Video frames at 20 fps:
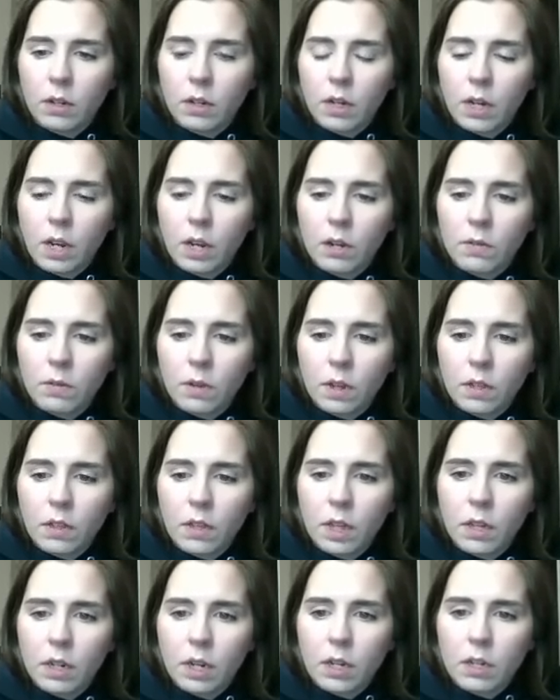now you've got
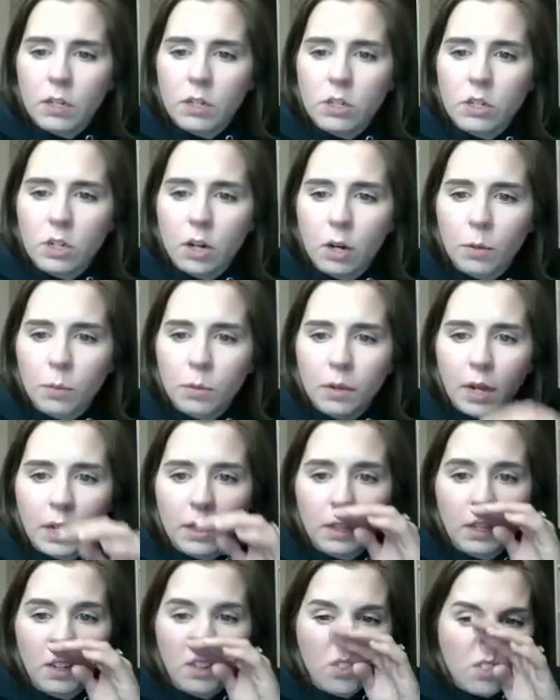that nice sharp line
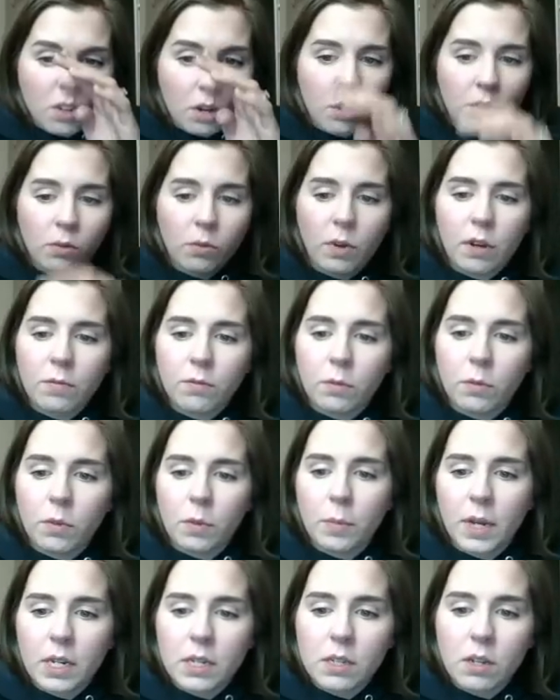that goes all the way from the
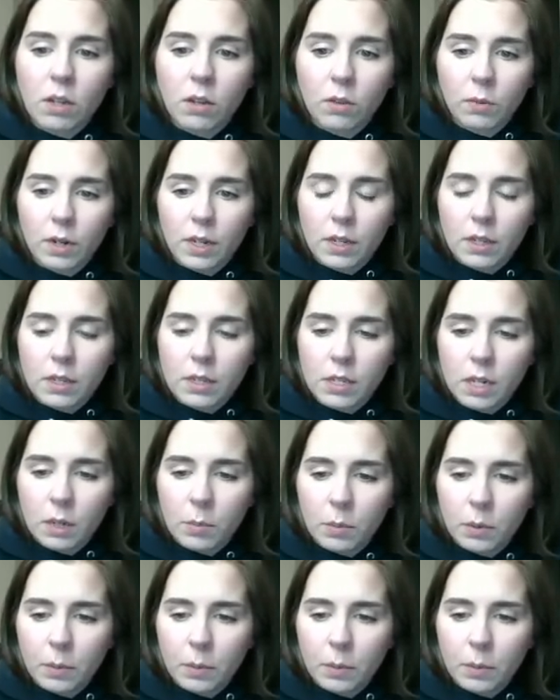base all the way to the tip.